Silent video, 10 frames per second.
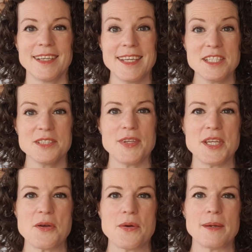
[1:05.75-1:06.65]
In this
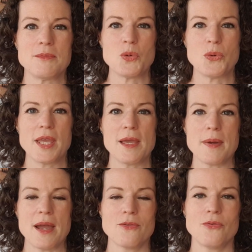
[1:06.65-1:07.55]
video, I'm talking
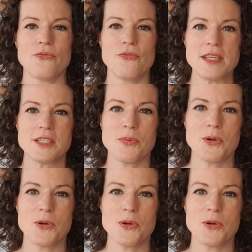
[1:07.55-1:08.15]
about feet